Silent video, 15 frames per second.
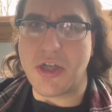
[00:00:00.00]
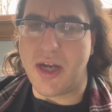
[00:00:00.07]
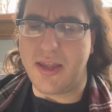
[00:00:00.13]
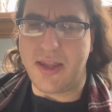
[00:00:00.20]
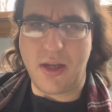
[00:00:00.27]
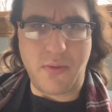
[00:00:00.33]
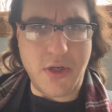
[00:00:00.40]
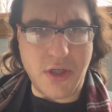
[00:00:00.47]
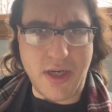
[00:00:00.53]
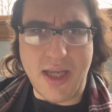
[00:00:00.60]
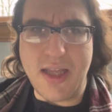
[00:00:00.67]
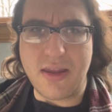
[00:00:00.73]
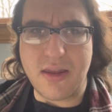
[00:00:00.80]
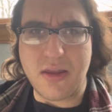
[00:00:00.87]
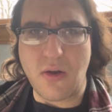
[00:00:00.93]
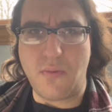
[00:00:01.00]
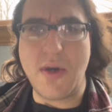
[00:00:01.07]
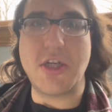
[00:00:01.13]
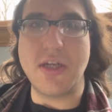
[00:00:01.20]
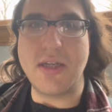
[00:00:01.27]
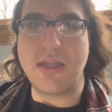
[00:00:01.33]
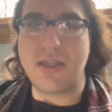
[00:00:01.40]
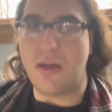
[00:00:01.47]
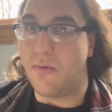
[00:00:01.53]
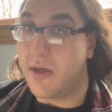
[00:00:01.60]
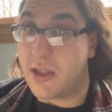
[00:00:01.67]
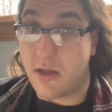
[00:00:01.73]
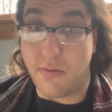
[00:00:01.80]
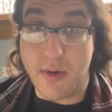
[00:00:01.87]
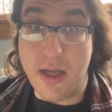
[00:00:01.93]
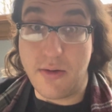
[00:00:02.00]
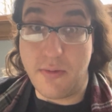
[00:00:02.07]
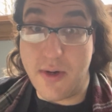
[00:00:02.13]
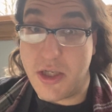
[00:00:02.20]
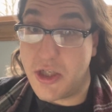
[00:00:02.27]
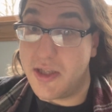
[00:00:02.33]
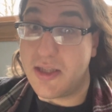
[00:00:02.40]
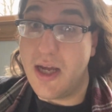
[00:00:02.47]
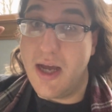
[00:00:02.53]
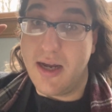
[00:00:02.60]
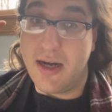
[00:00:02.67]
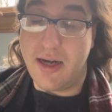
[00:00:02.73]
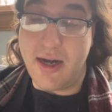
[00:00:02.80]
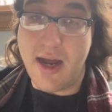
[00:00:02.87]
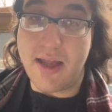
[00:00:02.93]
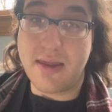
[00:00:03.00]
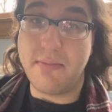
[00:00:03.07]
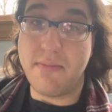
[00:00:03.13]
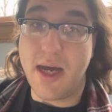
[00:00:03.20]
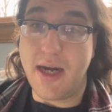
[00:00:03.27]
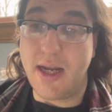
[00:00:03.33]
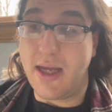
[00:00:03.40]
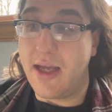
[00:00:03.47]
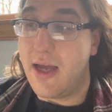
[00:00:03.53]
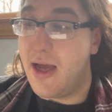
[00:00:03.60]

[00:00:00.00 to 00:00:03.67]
I think we should eat the riches. And what's the real riches? Not the money.